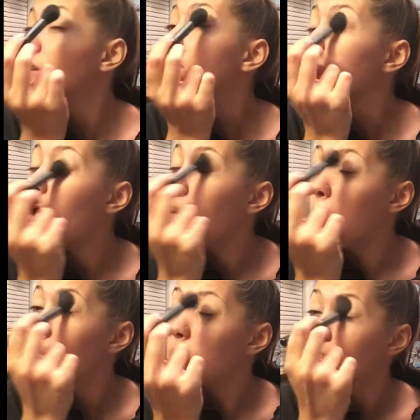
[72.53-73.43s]
So
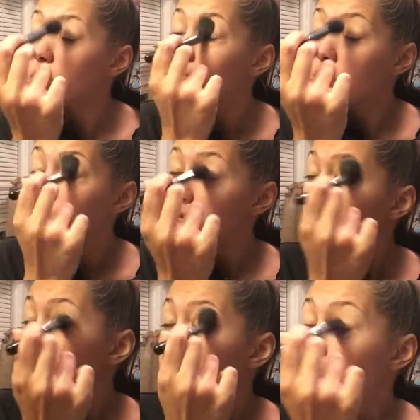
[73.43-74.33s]

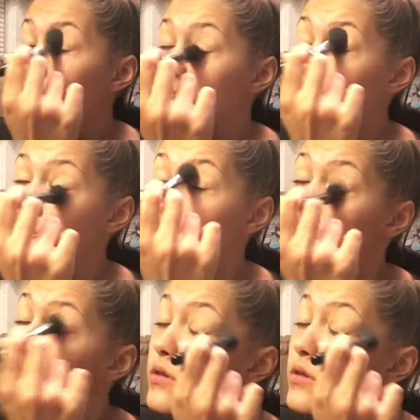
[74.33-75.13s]
we're just gonna put